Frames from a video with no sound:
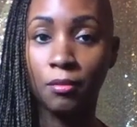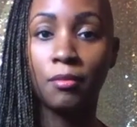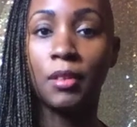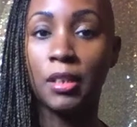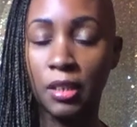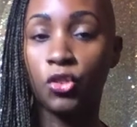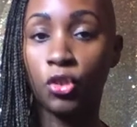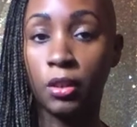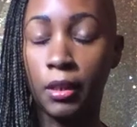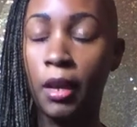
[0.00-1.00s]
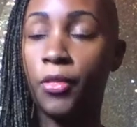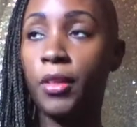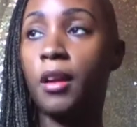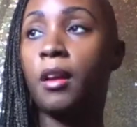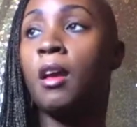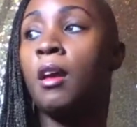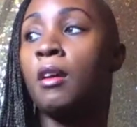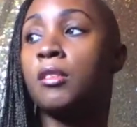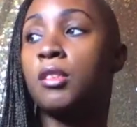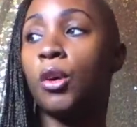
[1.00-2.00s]
essentially nothing.
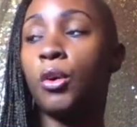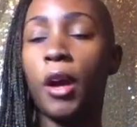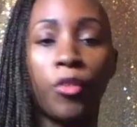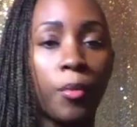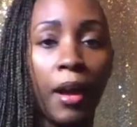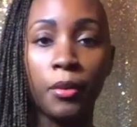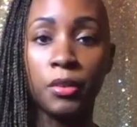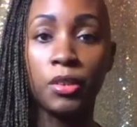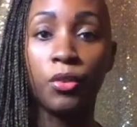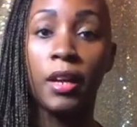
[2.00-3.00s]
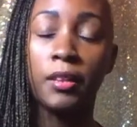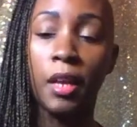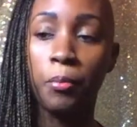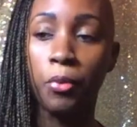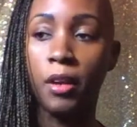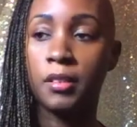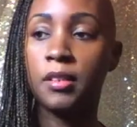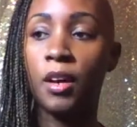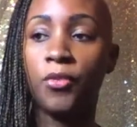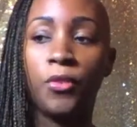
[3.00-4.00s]
So everybody was great. They brought
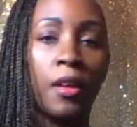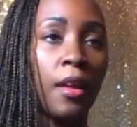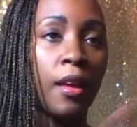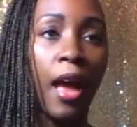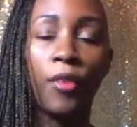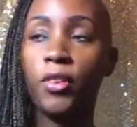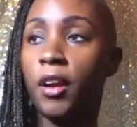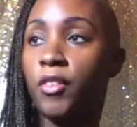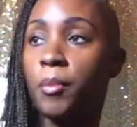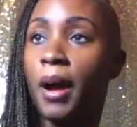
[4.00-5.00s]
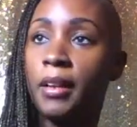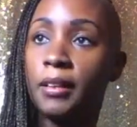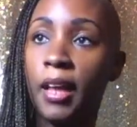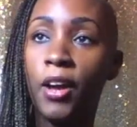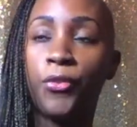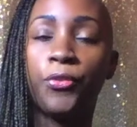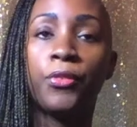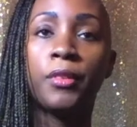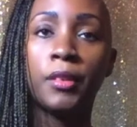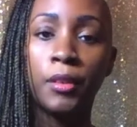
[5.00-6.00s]
stuff. After everybody left,
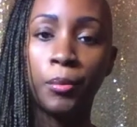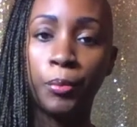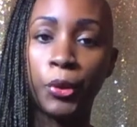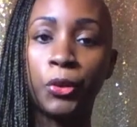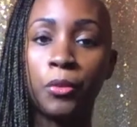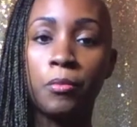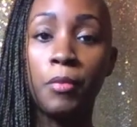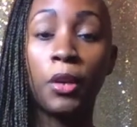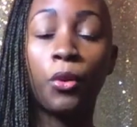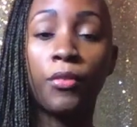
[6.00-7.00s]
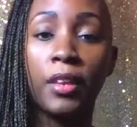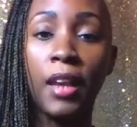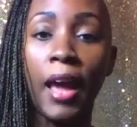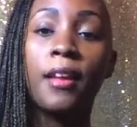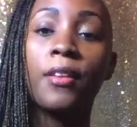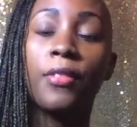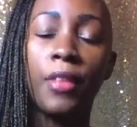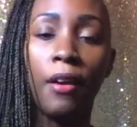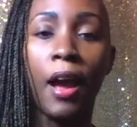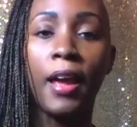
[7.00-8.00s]
boom, middle of the night,
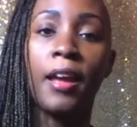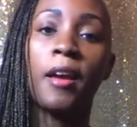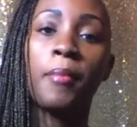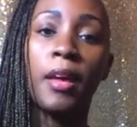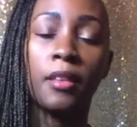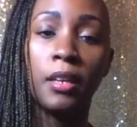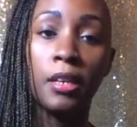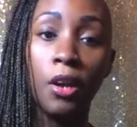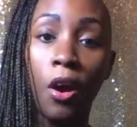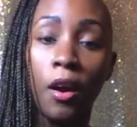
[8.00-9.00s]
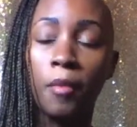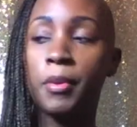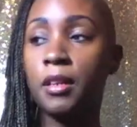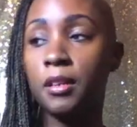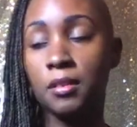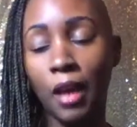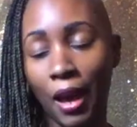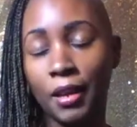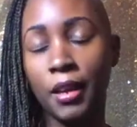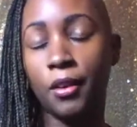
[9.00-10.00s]
there I am at the ER because I
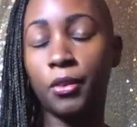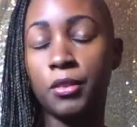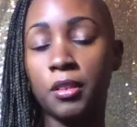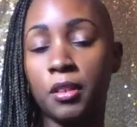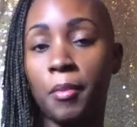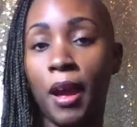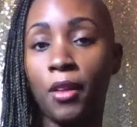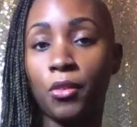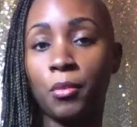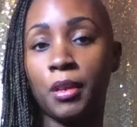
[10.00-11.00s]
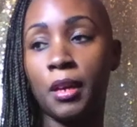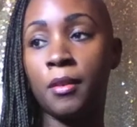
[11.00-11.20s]
can't go to the bathroom again.